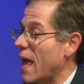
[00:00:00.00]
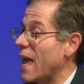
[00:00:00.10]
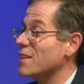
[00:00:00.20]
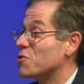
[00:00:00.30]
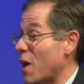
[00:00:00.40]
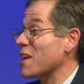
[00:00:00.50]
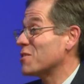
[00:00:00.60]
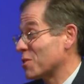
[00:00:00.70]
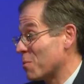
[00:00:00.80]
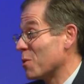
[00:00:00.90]
and trash
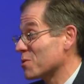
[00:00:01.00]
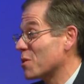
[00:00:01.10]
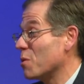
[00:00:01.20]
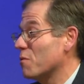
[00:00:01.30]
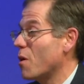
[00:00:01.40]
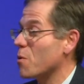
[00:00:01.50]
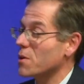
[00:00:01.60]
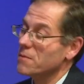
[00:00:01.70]
disposal going forward?